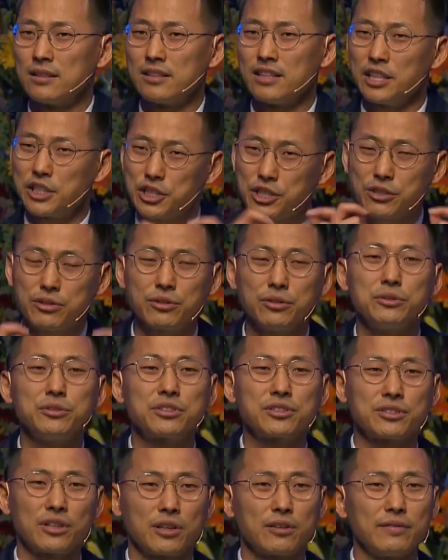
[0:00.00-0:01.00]
That true
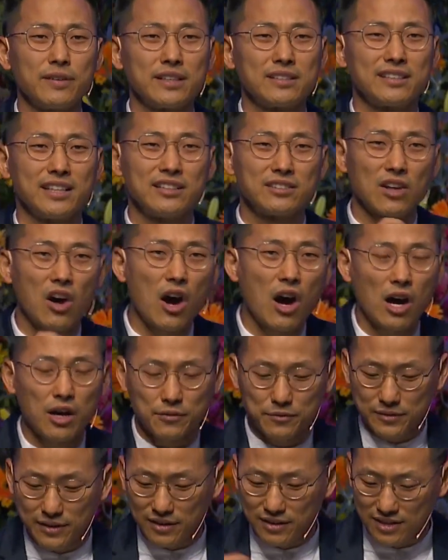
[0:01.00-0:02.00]
service is
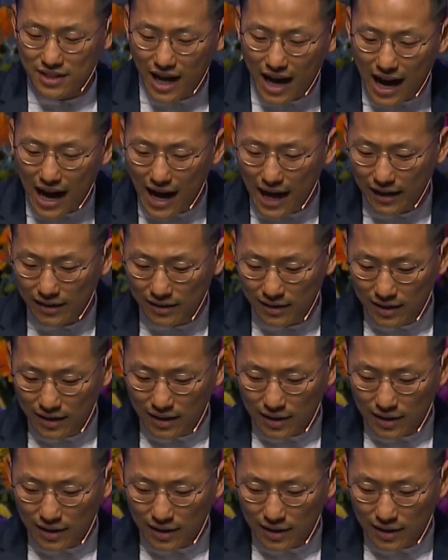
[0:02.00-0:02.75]
often tied